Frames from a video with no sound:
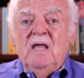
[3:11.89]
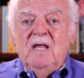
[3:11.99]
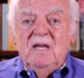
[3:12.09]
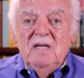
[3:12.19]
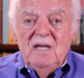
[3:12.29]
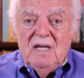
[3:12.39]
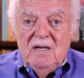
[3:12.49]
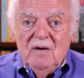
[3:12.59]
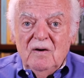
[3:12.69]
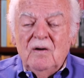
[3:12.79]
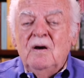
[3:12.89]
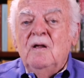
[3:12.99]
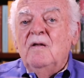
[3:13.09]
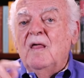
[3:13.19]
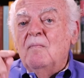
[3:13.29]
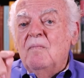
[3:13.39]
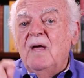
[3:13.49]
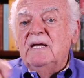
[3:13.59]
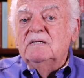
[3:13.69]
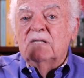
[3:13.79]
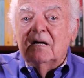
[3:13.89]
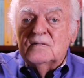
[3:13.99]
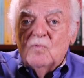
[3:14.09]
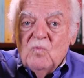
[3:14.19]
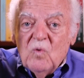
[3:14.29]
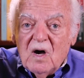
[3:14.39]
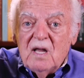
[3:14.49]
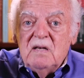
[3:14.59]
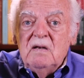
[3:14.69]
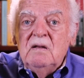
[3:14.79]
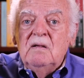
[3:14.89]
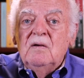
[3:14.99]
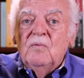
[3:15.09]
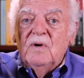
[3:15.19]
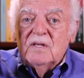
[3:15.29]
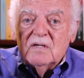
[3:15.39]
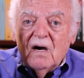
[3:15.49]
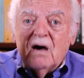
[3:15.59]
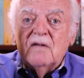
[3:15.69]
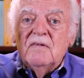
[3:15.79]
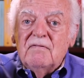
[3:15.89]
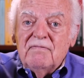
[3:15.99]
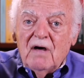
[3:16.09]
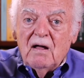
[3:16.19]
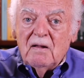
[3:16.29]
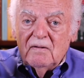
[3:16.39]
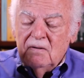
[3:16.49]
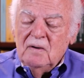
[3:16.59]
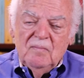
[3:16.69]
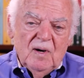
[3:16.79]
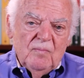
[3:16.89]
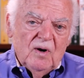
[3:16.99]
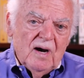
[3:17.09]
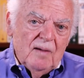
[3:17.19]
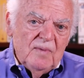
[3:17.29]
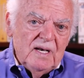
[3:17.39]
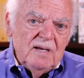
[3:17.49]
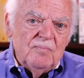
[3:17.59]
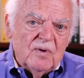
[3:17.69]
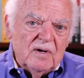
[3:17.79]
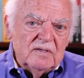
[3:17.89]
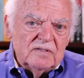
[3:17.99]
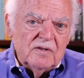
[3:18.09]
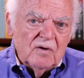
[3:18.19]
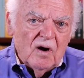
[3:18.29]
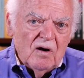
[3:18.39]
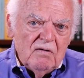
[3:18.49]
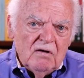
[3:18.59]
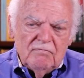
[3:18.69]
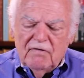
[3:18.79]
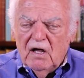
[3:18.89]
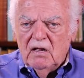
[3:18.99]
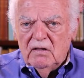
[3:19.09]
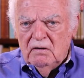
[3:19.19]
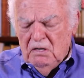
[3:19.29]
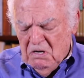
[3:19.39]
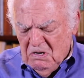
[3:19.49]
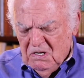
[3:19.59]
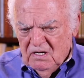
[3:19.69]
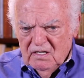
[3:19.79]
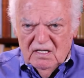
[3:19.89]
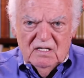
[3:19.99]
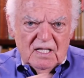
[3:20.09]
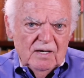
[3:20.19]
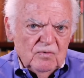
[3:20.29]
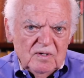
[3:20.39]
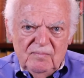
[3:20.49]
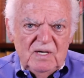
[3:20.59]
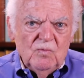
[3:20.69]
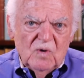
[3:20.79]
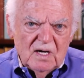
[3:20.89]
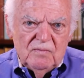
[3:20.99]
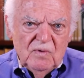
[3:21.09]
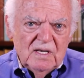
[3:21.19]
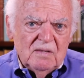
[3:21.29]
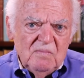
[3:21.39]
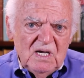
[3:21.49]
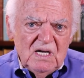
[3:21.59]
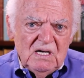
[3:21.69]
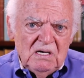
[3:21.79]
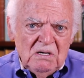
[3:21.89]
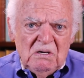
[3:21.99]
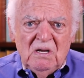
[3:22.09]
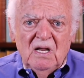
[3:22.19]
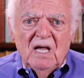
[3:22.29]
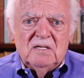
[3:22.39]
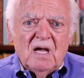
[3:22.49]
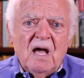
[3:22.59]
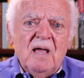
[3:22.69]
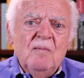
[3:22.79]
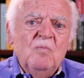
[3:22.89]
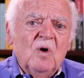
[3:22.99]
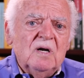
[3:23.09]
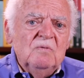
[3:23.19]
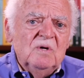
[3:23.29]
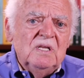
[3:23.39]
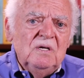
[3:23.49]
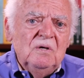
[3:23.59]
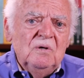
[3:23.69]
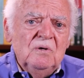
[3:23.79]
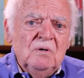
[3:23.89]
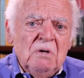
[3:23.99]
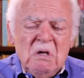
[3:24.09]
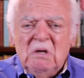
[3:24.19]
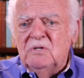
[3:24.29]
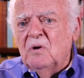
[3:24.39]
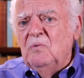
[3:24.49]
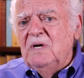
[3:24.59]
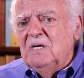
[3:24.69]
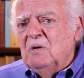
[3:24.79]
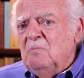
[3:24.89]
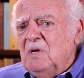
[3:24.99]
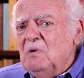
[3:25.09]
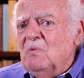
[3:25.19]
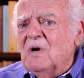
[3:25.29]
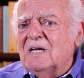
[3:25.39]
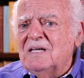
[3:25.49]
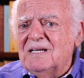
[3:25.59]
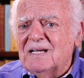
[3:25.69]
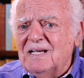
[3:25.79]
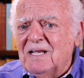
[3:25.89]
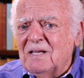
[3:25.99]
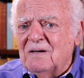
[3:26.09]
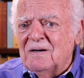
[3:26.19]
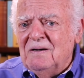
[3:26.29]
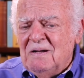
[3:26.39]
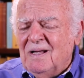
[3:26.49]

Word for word: in here that makes us one with God the Father. Remember how many prayers there are? Father, that they would be one with me as I am one with you, so we could be one together.